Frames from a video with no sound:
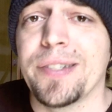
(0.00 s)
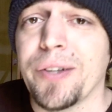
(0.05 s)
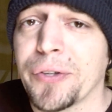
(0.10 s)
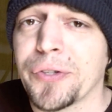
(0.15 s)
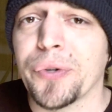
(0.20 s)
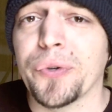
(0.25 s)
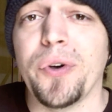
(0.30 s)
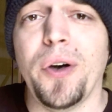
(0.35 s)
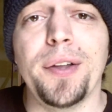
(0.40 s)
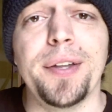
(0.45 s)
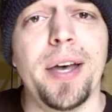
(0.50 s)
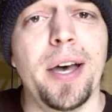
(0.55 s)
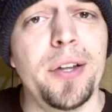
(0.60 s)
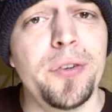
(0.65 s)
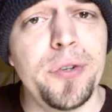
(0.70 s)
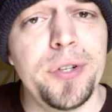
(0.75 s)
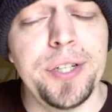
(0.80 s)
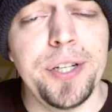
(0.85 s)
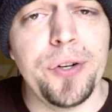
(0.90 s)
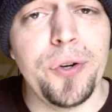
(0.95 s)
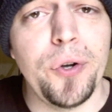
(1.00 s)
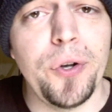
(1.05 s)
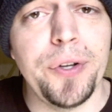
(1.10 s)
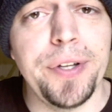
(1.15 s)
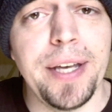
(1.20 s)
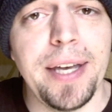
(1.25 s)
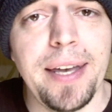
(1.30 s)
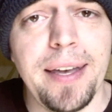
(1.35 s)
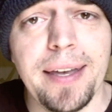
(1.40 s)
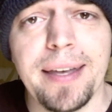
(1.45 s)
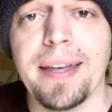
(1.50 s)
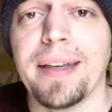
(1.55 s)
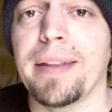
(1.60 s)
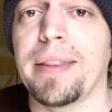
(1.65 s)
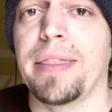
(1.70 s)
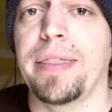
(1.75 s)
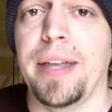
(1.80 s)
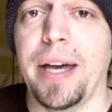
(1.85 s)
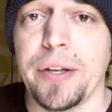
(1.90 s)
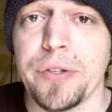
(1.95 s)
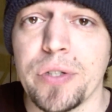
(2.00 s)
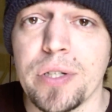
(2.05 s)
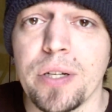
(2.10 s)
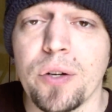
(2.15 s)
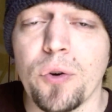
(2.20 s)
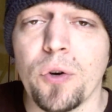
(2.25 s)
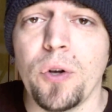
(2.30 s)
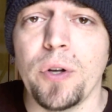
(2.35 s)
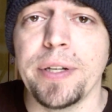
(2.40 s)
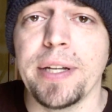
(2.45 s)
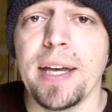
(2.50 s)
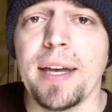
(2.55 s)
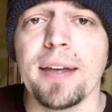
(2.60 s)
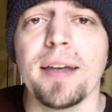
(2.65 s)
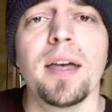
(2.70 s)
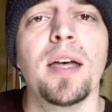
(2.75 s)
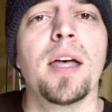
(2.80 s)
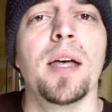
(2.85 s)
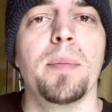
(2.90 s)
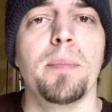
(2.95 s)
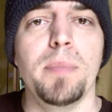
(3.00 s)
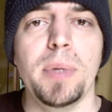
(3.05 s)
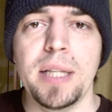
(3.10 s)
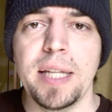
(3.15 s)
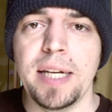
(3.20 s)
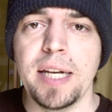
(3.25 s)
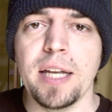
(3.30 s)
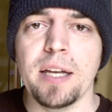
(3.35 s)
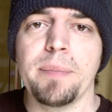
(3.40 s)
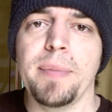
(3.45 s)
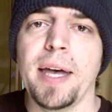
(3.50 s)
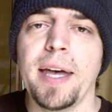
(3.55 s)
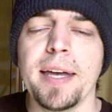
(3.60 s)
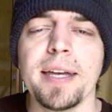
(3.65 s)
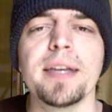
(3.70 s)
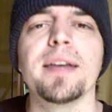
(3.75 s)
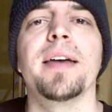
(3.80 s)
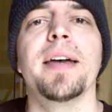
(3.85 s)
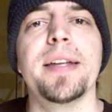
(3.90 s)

It's also called 100-year-old egg, 1,000-year-old egg, millennium egg,